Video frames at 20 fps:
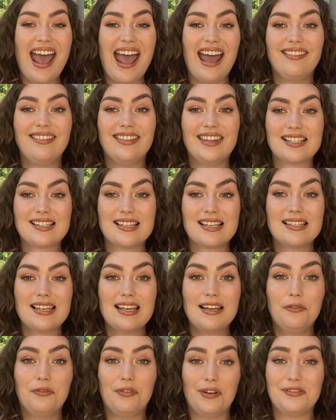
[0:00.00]
and this is
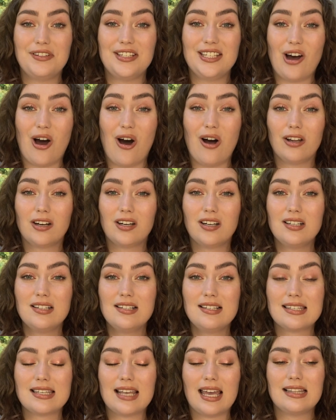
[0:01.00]
like
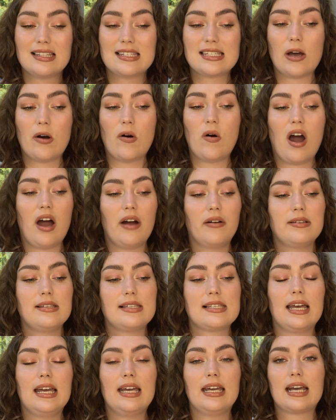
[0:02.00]
$50, and so I
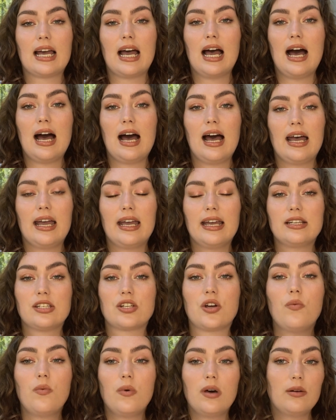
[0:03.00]
was like, I
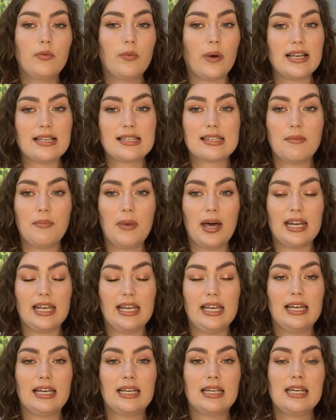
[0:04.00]
don't want to waste the
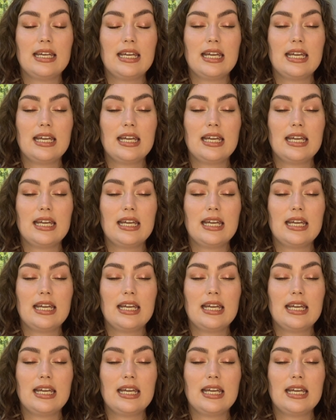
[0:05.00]
money